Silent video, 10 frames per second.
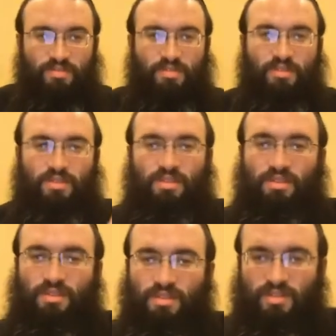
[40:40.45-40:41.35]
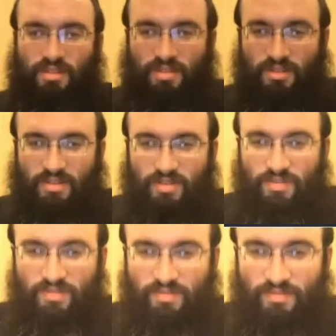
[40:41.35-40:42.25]

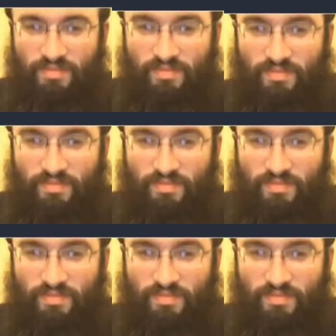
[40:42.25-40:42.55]
(silence)